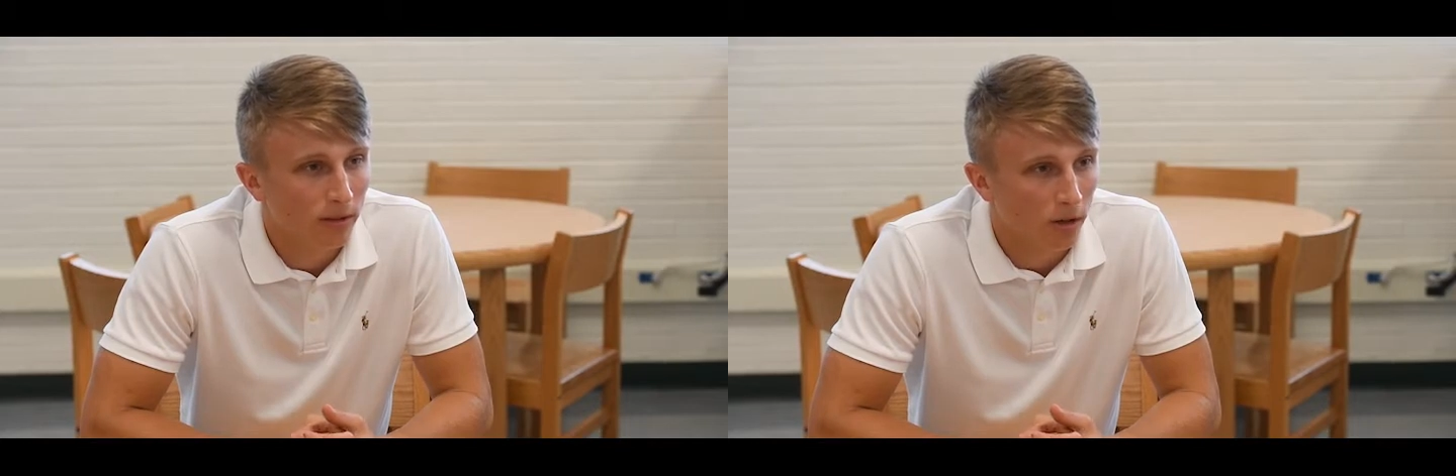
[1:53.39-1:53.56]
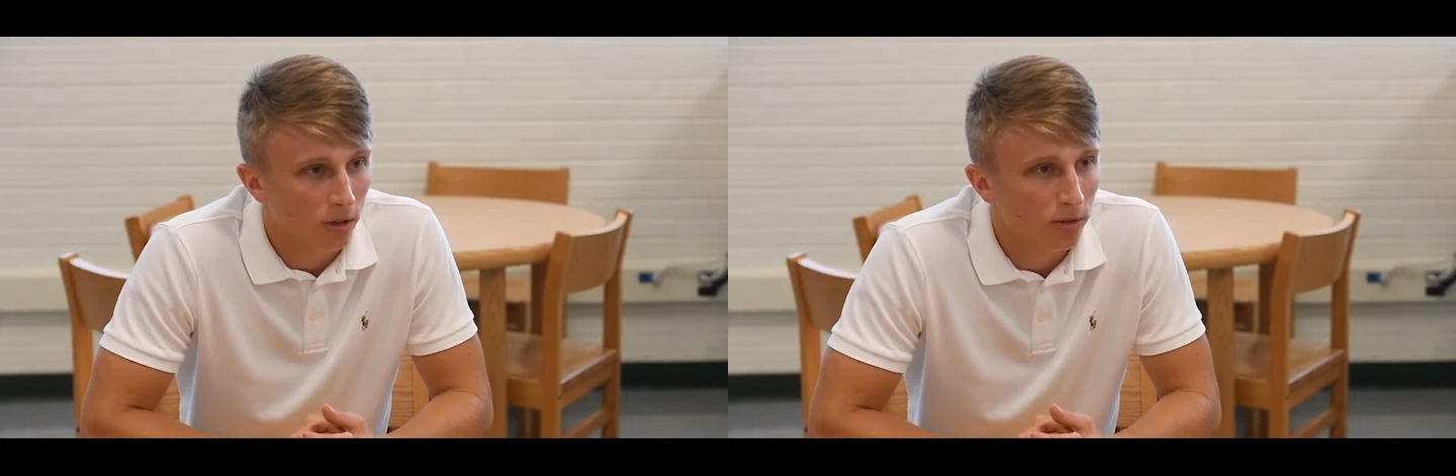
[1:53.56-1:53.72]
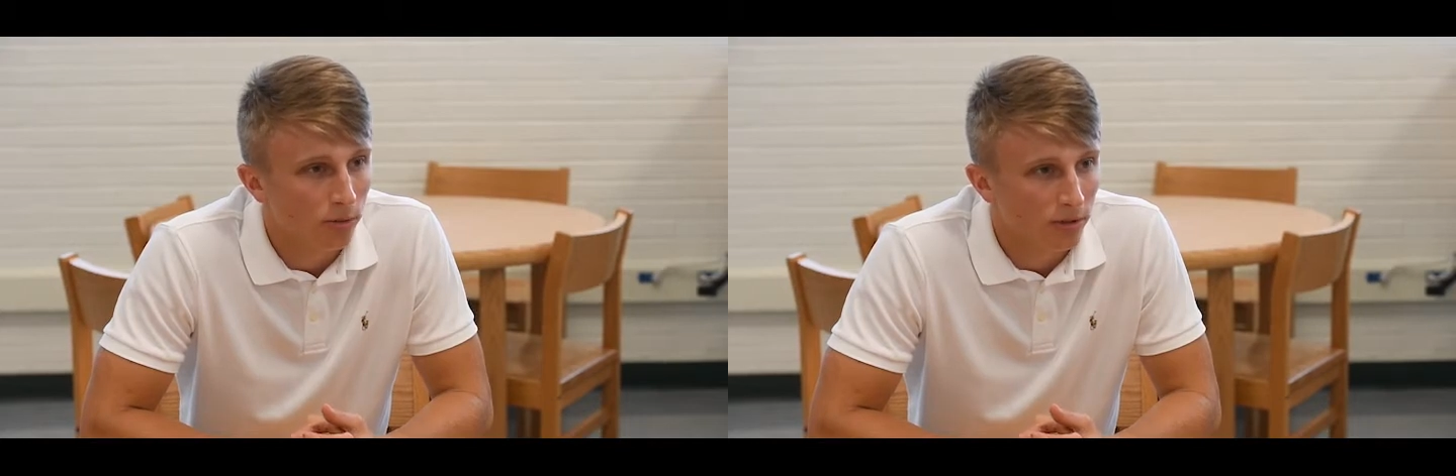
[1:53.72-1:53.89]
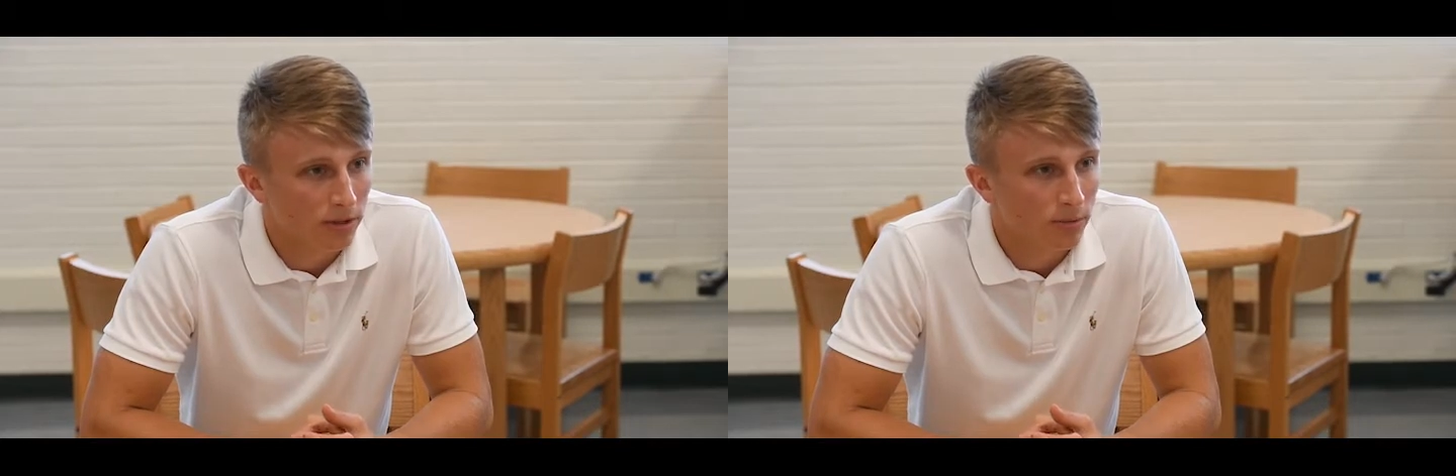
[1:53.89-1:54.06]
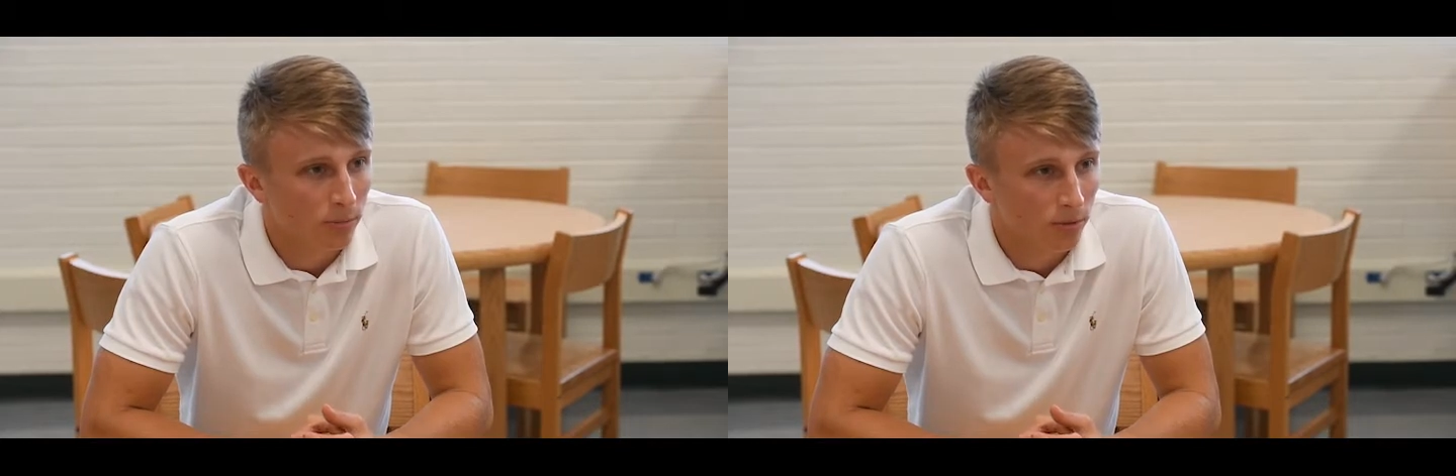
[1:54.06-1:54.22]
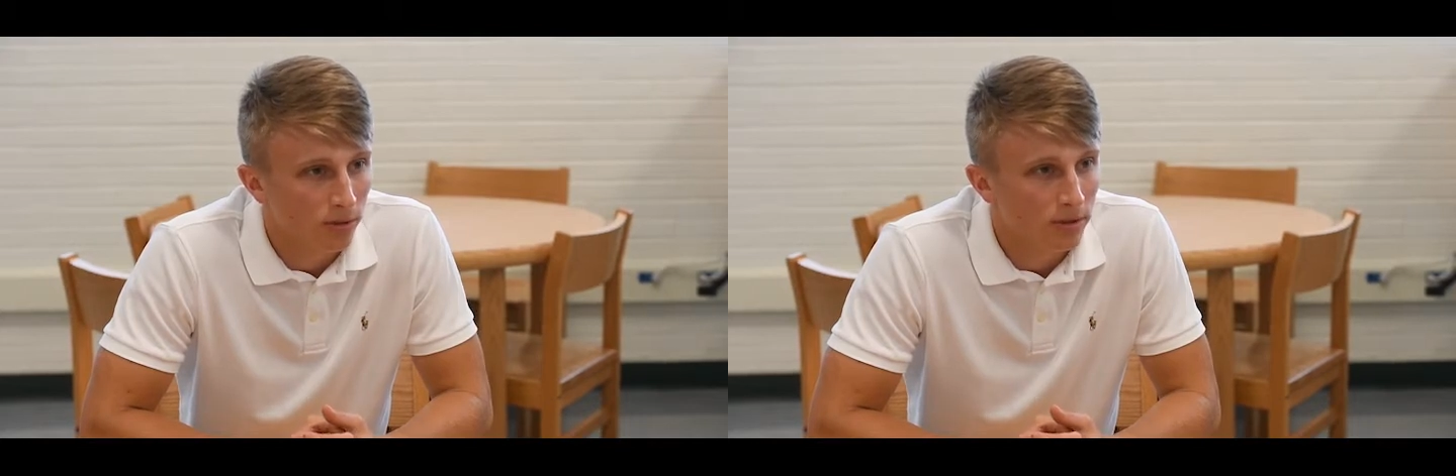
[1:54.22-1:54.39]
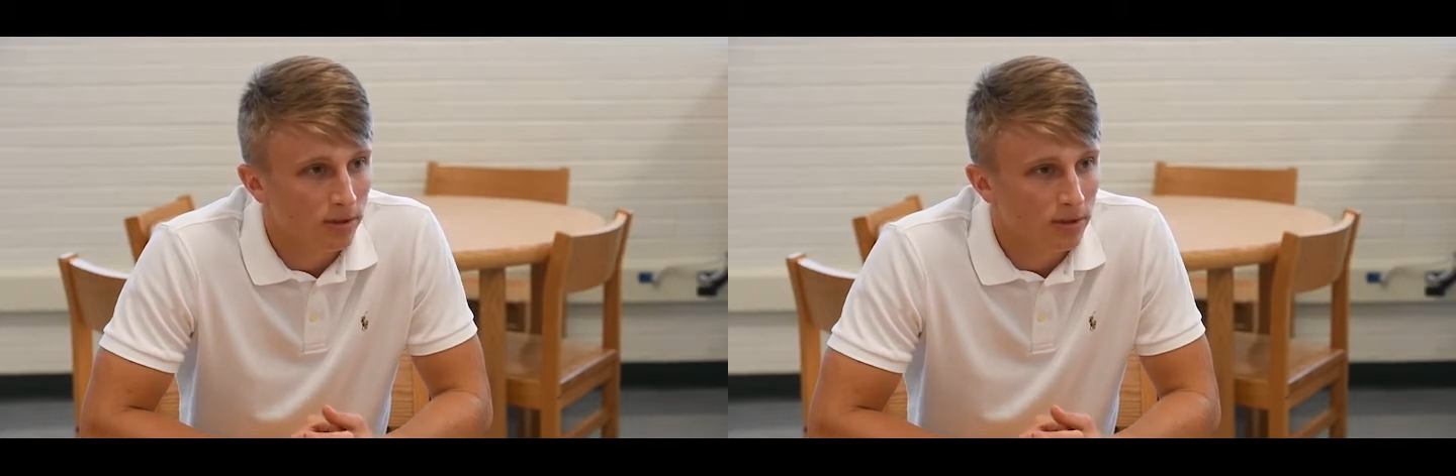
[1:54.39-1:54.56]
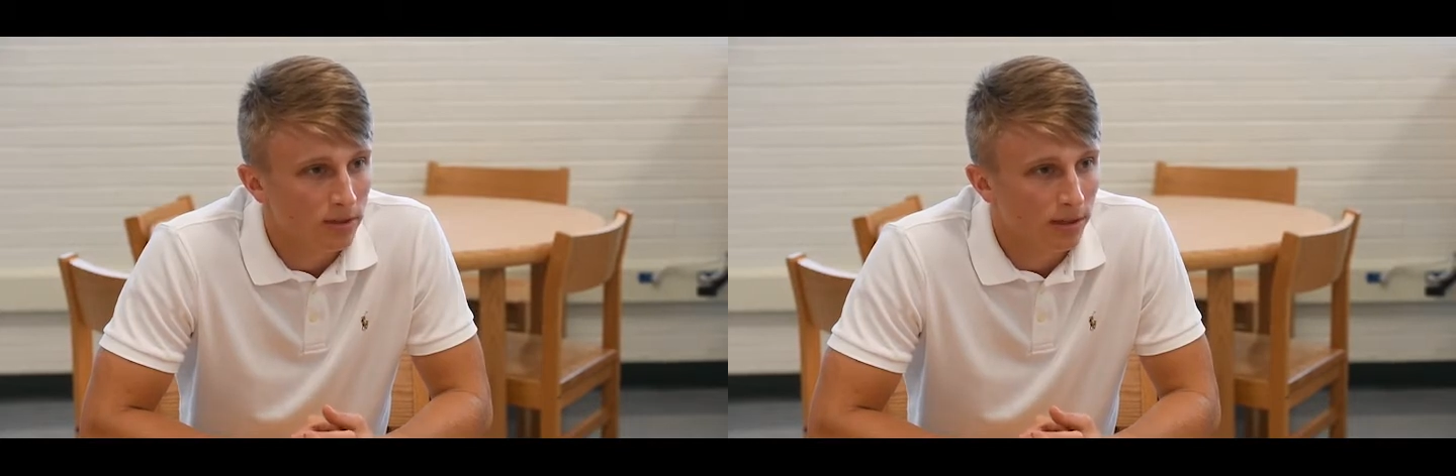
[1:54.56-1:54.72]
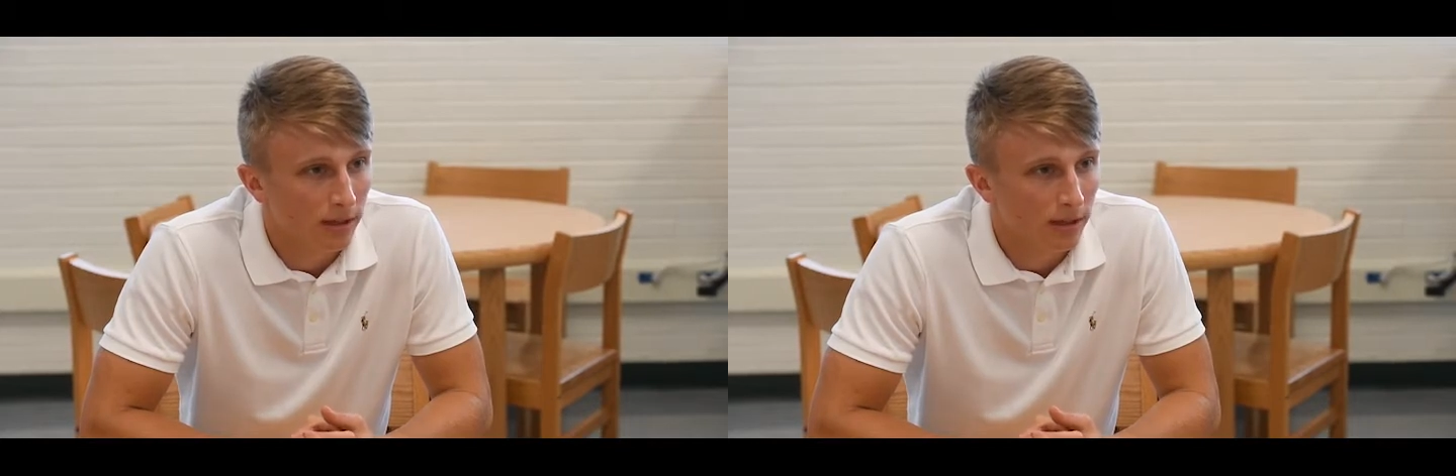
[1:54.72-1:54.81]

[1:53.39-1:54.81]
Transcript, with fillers: all three sports,